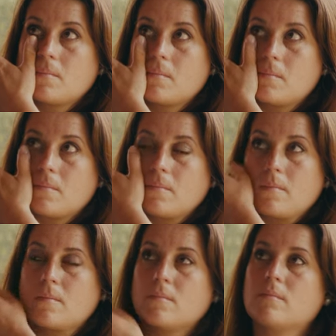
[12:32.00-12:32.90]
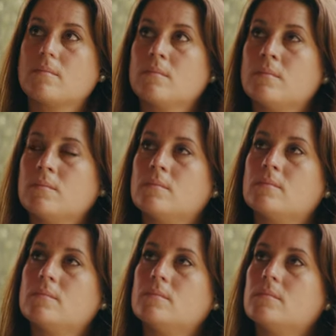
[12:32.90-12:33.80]

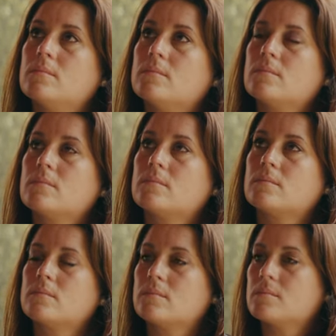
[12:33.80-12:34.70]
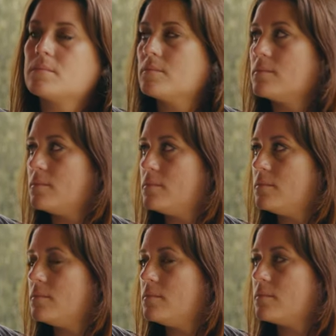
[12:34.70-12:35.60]

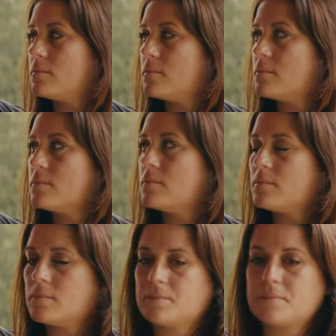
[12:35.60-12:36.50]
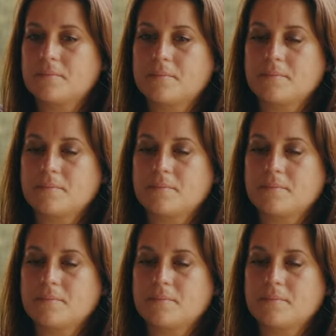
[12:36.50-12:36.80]
(silent)